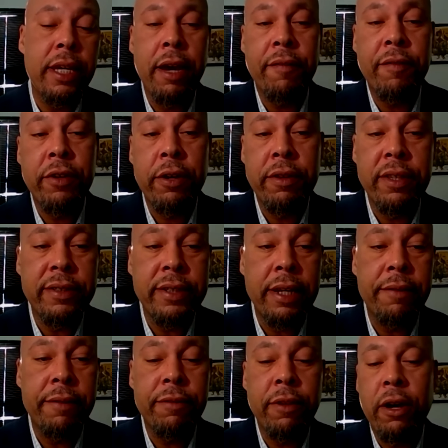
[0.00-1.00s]
governor of the
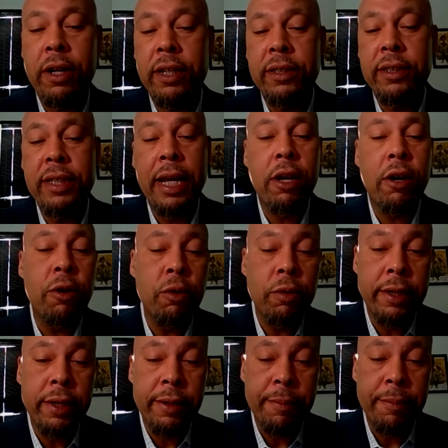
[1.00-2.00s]
state of Florida is not owed
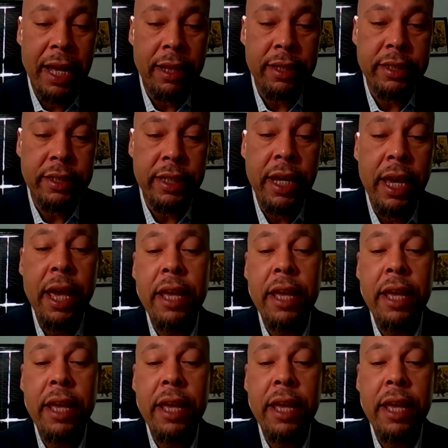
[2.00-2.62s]
an apology.